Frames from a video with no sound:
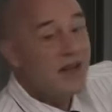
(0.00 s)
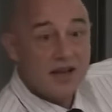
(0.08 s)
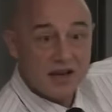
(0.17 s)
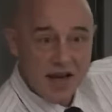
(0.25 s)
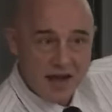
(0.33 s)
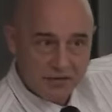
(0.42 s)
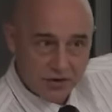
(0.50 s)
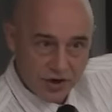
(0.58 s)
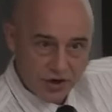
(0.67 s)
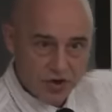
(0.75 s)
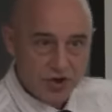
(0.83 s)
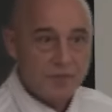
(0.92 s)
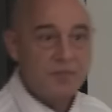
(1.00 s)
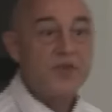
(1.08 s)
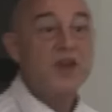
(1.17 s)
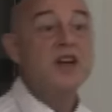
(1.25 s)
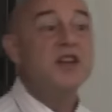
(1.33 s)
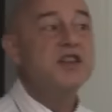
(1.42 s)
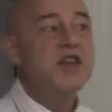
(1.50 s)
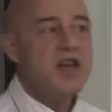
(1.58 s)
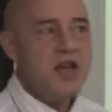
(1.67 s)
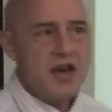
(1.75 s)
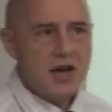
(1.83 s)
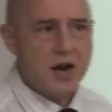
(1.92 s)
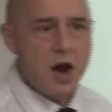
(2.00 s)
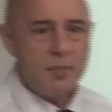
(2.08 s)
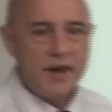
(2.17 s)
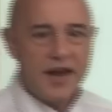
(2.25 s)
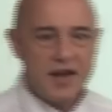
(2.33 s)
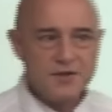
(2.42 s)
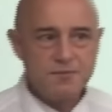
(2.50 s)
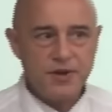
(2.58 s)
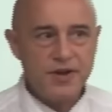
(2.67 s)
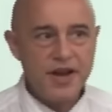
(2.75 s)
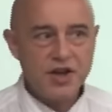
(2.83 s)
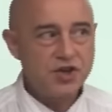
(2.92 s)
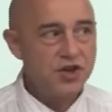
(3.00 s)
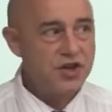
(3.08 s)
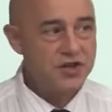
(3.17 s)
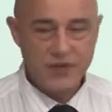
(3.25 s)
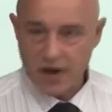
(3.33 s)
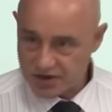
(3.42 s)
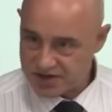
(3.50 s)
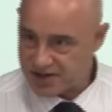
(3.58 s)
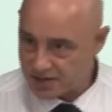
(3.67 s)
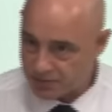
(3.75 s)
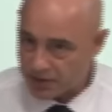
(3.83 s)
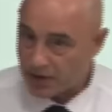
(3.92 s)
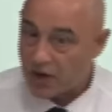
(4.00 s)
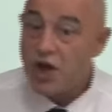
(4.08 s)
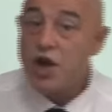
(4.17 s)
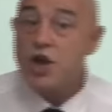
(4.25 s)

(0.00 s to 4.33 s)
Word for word: leverage. The economic explanation is very simple.